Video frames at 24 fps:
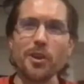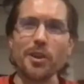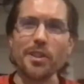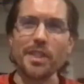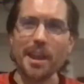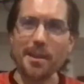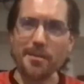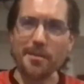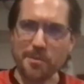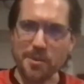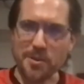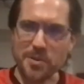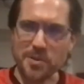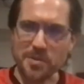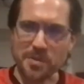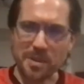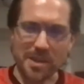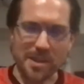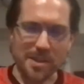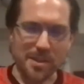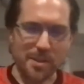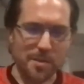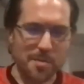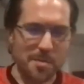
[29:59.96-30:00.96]
on that first
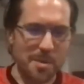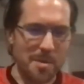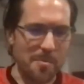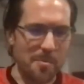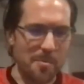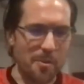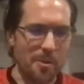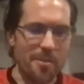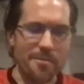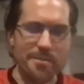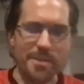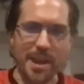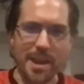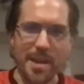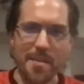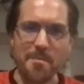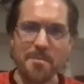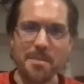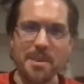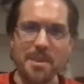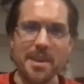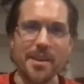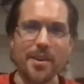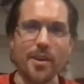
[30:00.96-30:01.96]
one a little bit more, if I am
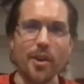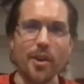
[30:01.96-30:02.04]
being